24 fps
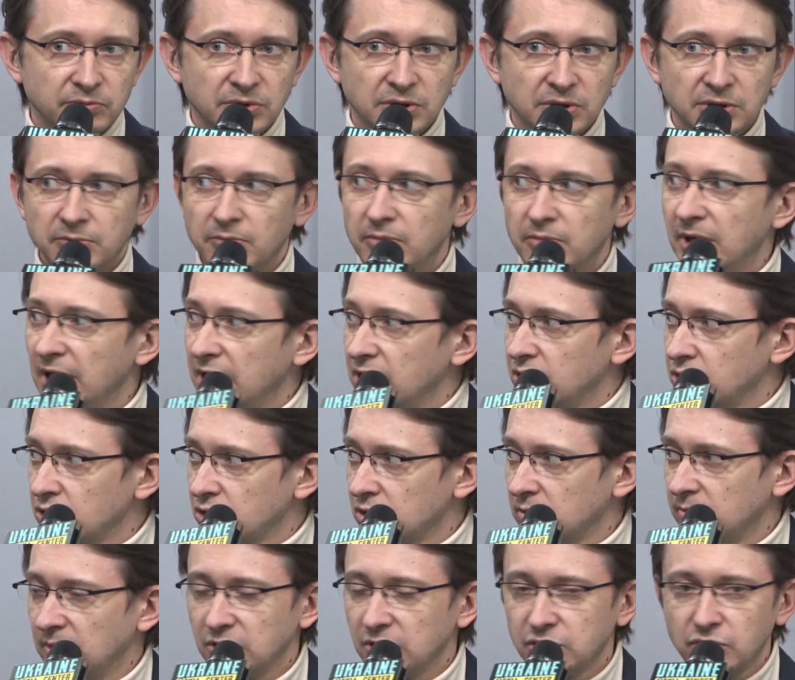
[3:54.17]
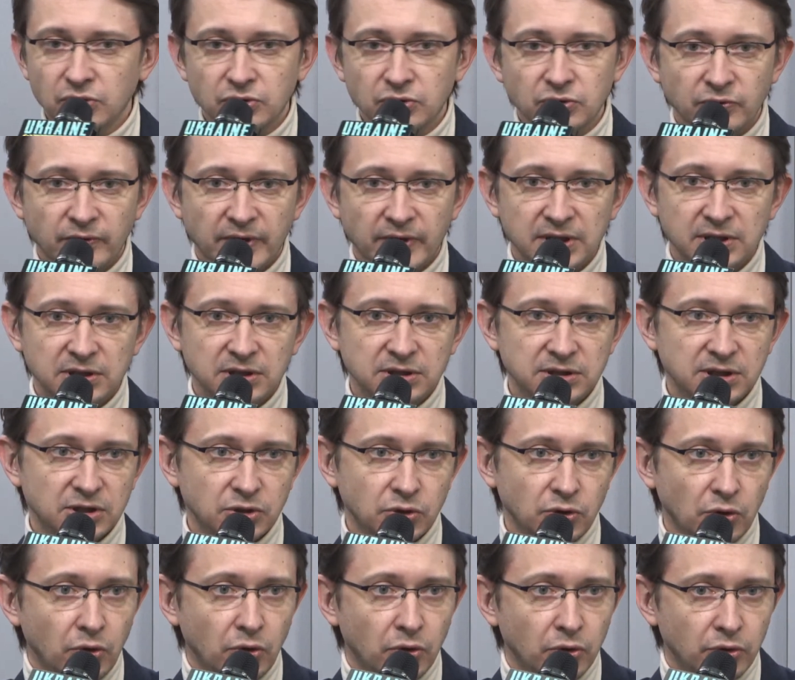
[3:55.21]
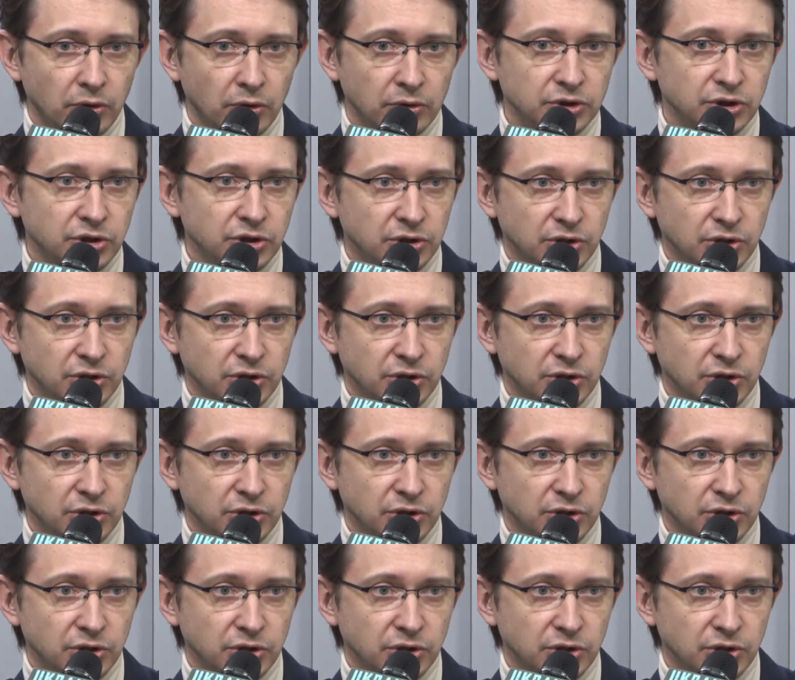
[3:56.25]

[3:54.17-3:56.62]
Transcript: They could be small restrictions,